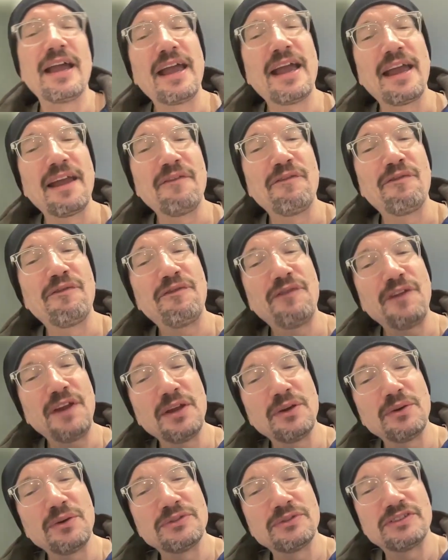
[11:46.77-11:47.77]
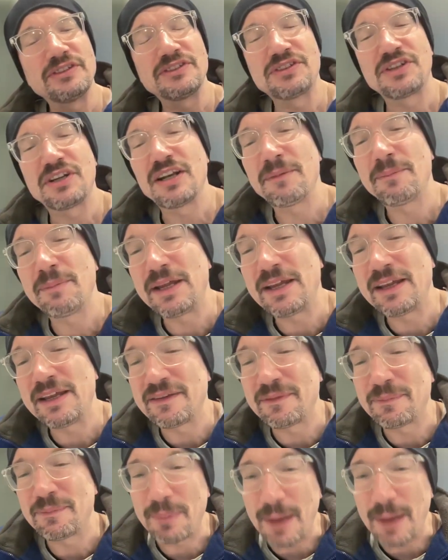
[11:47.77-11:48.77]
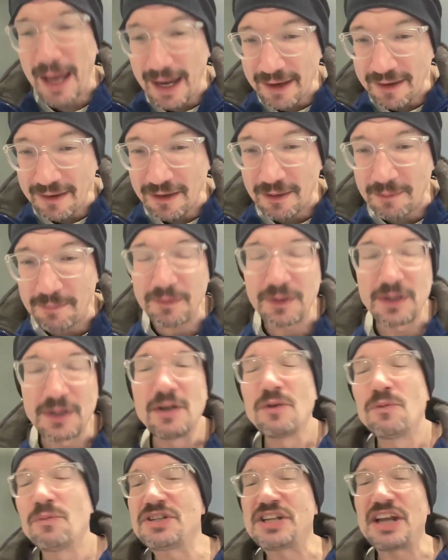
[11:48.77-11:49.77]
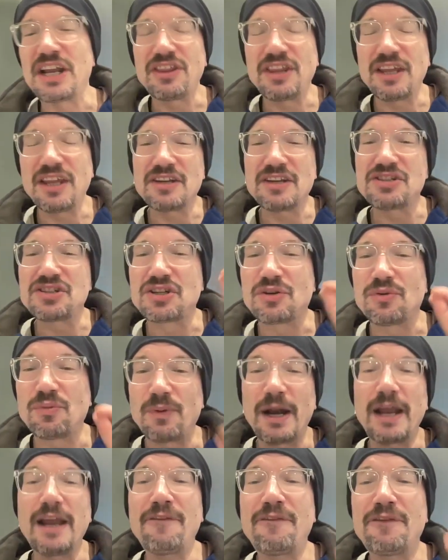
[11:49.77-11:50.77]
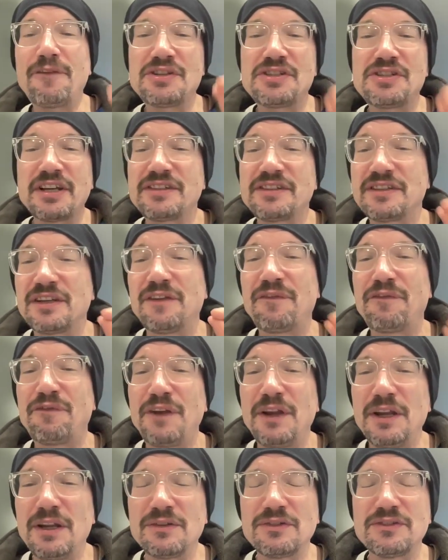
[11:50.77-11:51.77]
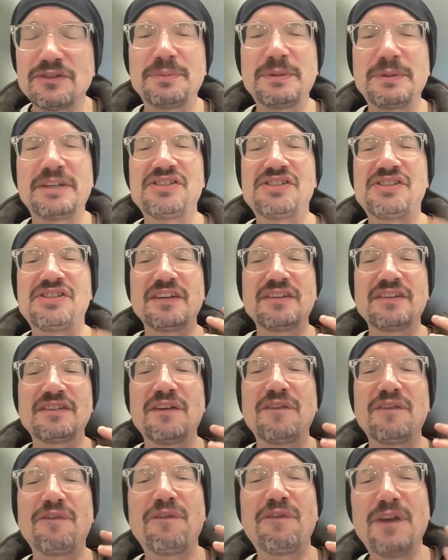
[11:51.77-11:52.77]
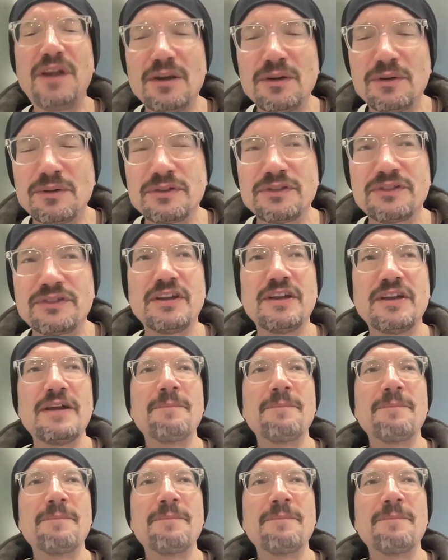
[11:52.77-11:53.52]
and Fields is going to be his backup, which I think is great for Justin Fields because Justin Fields